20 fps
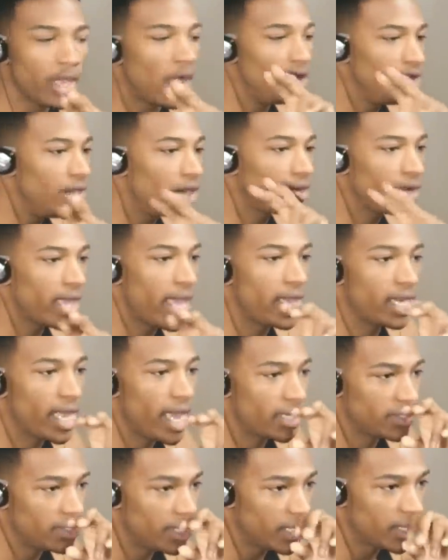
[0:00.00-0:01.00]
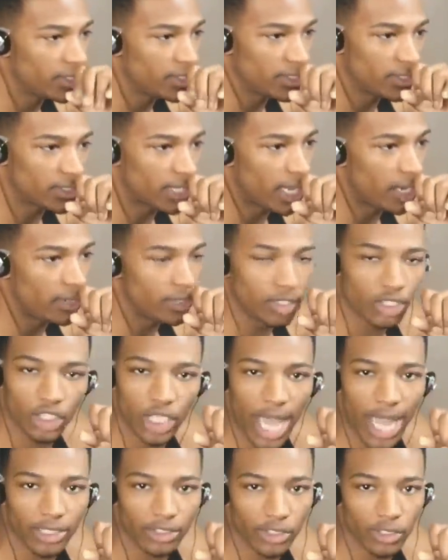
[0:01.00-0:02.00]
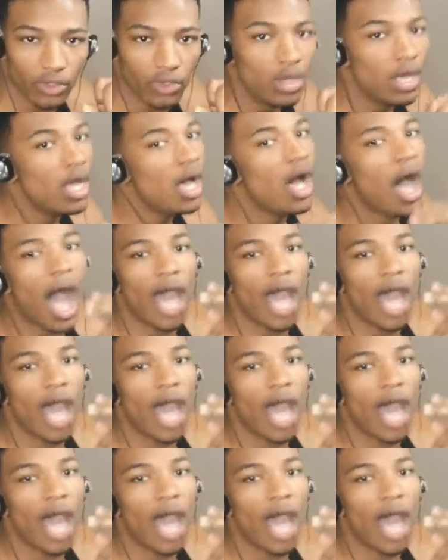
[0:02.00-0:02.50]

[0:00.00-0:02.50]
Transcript: of y'all knucklehead ass niggas inside of this chat too.